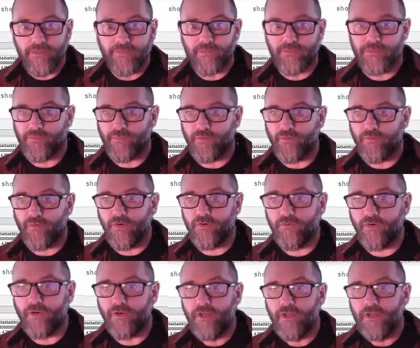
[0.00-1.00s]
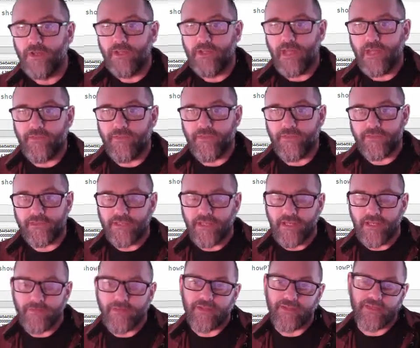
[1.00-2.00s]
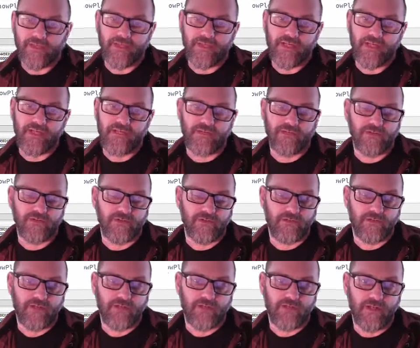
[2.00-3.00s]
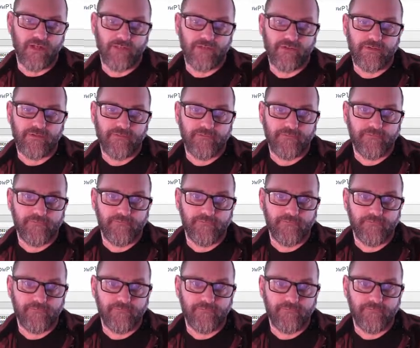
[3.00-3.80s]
These ones move over, and this time nothing changes, so it stops.